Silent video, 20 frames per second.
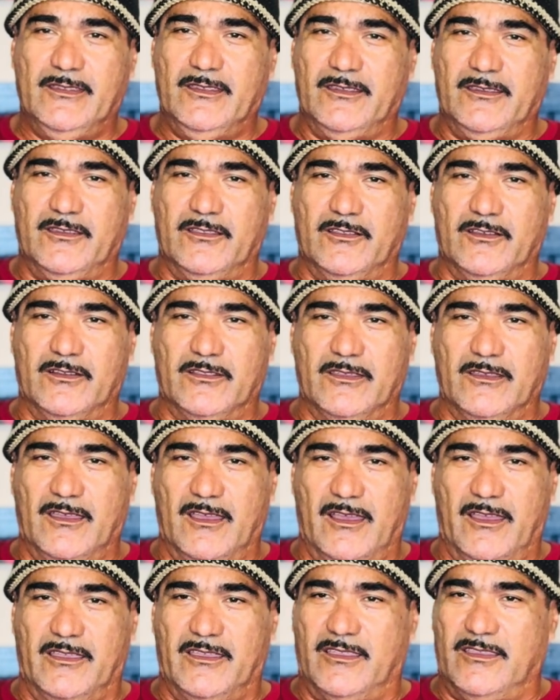I
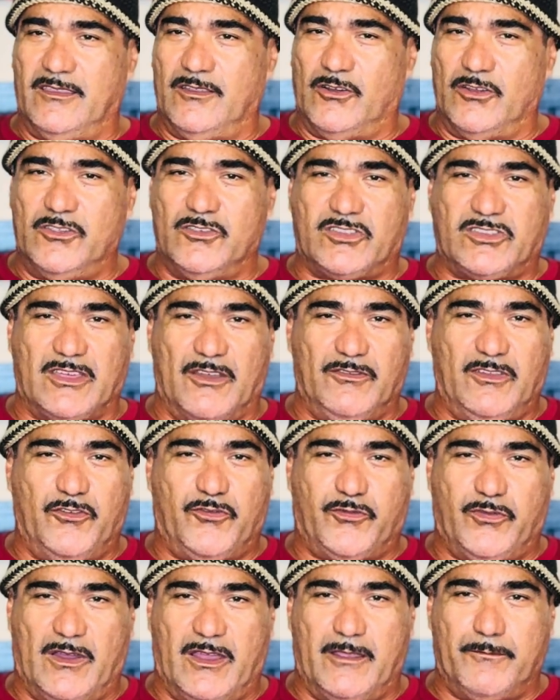know you're
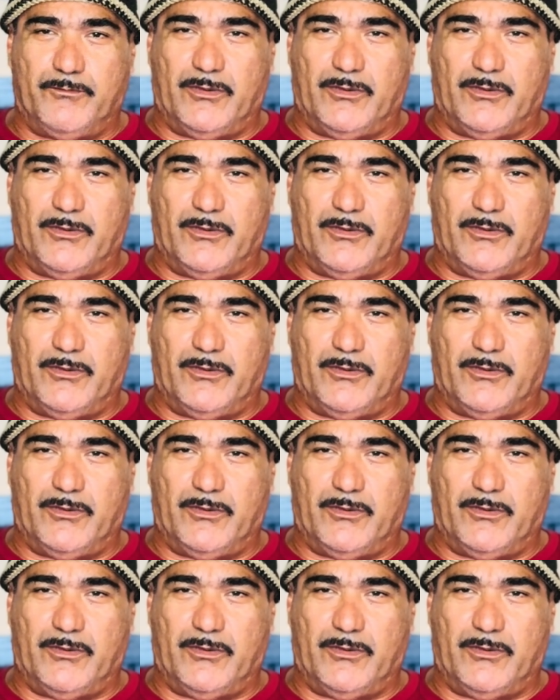75,